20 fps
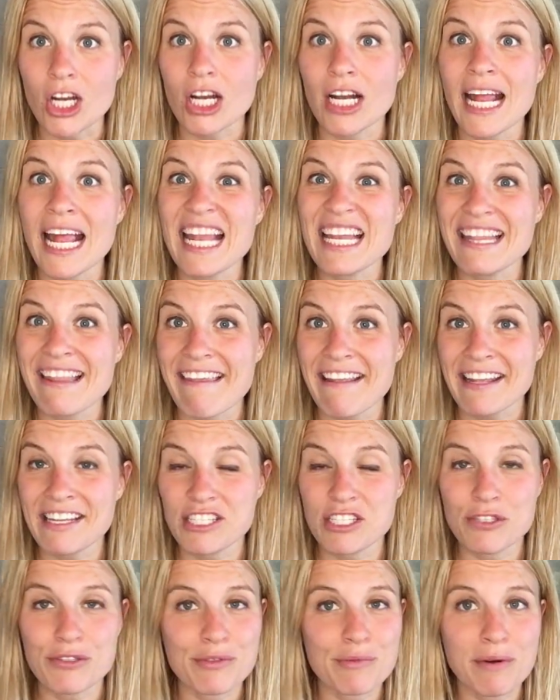and they get
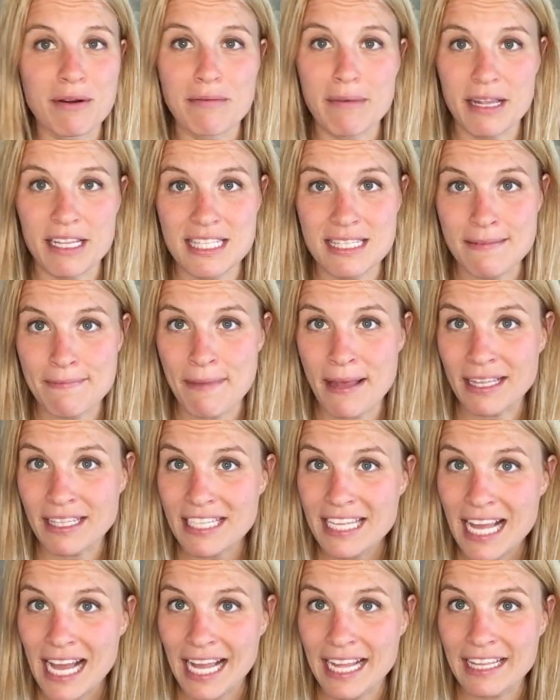to use one of my smelly
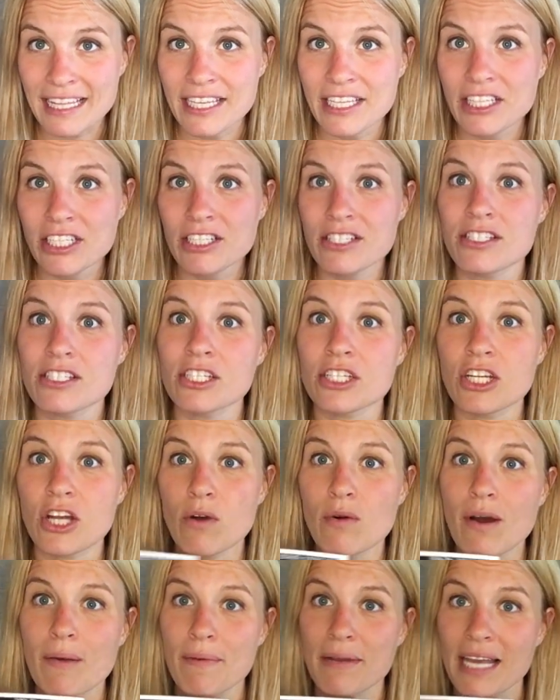highlighters to go
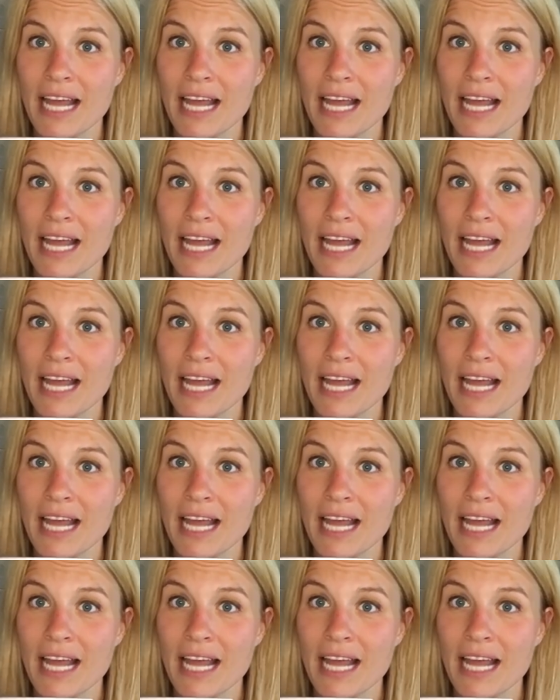up and